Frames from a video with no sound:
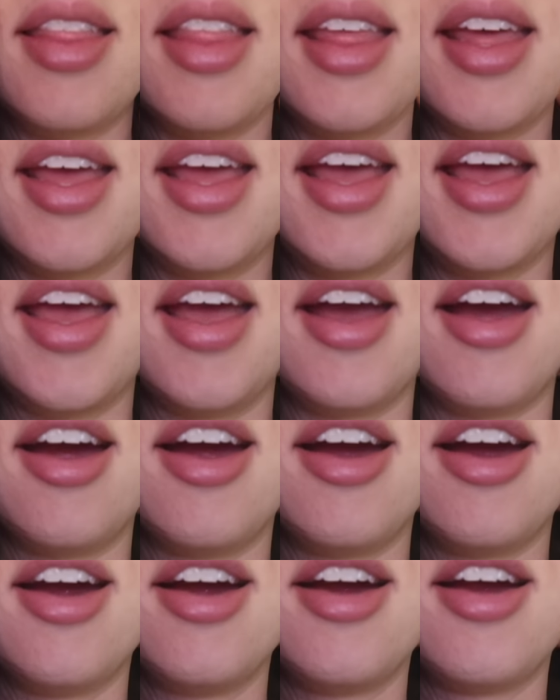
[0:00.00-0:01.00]
the
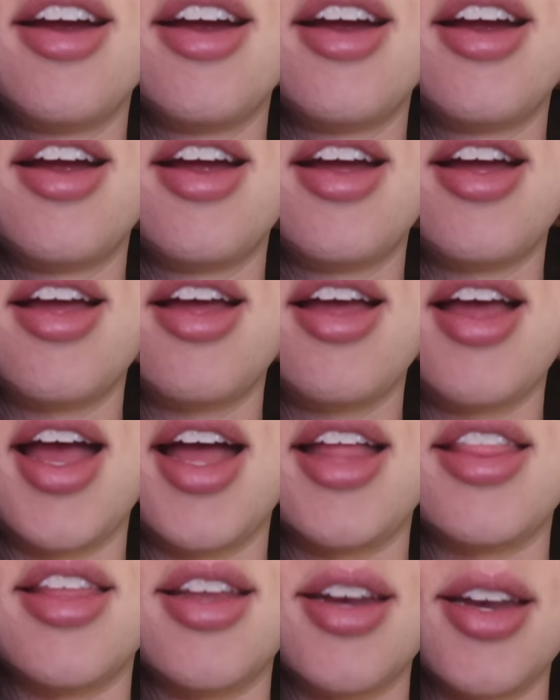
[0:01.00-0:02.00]
hair at